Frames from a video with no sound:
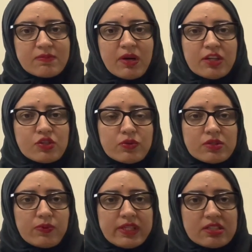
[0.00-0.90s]
modules
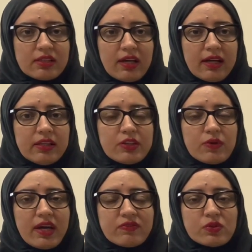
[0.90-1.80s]
with Talal, you
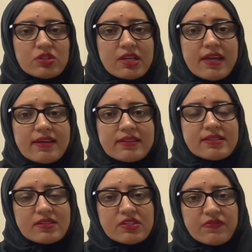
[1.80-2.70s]
have to take the
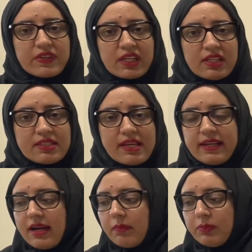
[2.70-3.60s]
certificates
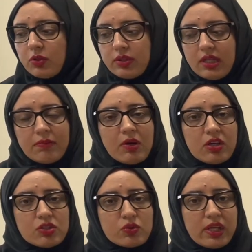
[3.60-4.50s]
and upload them
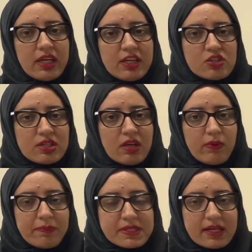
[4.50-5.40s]
onto KHDA
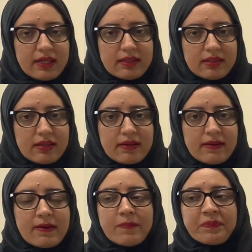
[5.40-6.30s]
website.
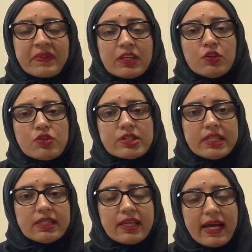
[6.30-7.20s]
Usually
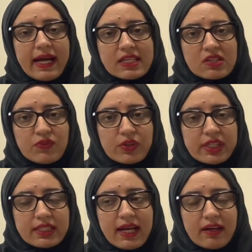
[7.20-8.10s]
they ask for it
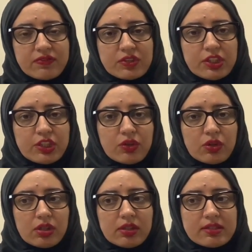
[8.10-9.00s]
after
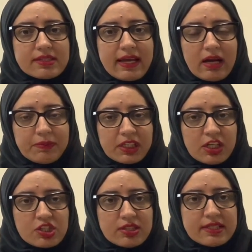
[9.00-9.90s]
your
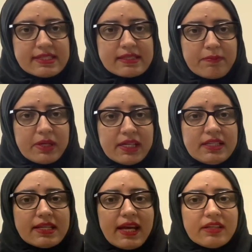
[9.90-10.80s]
application is submitted
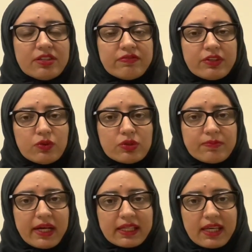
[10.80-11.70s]
and reviewed
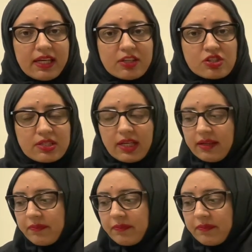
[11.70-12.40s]
by KHDA.